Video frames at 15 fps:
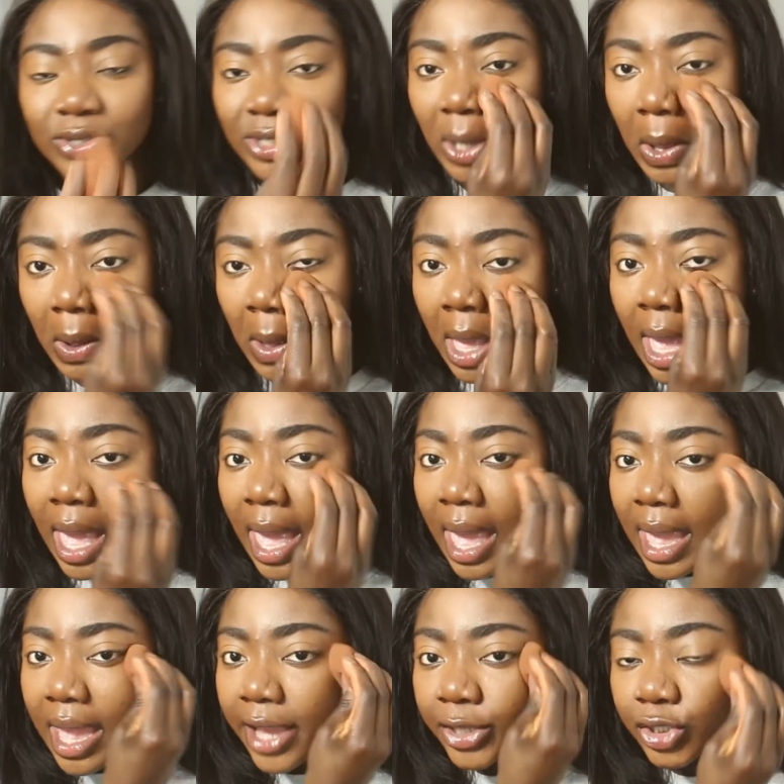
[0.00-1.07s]
So
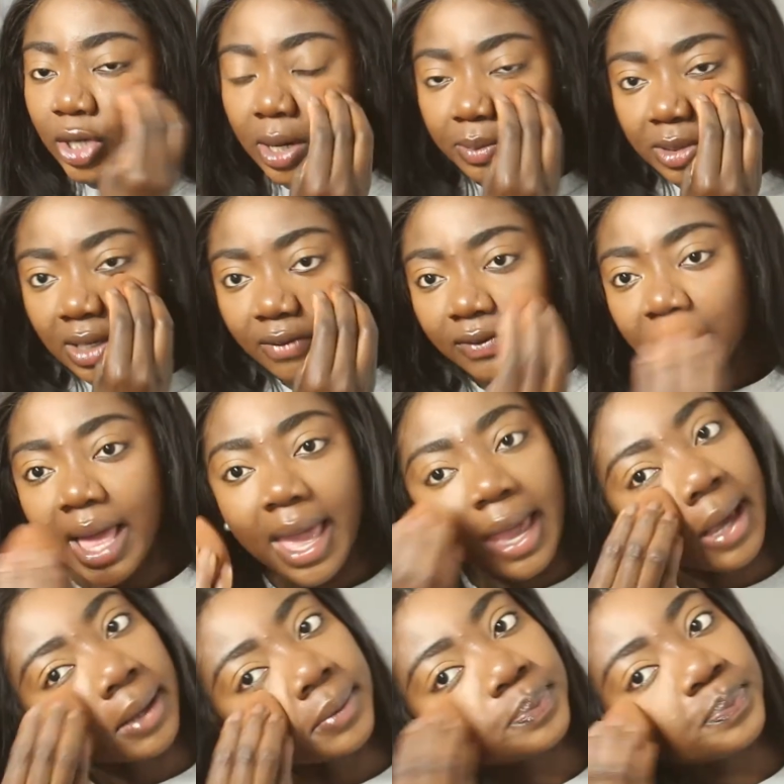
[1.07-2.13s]
in terms of like